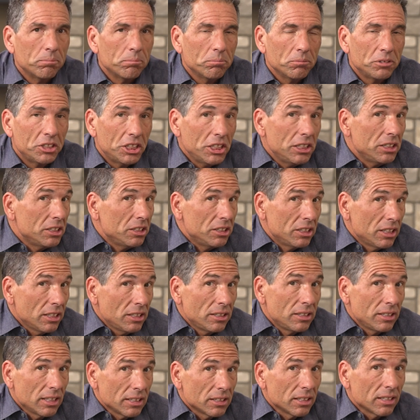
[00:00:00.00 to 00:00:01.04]
she
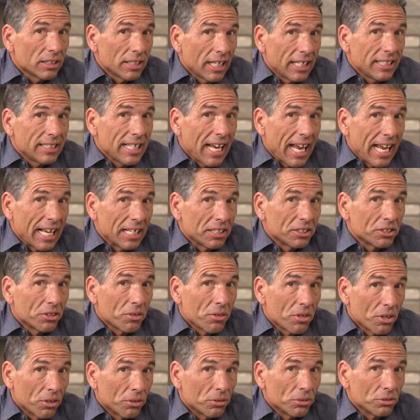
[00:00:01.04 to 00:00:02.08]
just doesn't like to answer
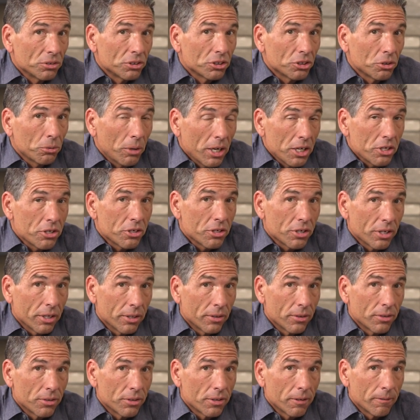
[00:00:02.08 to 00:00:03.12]
those
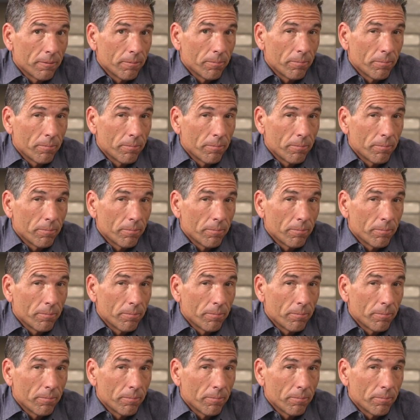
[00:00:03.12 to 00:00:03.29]
questions.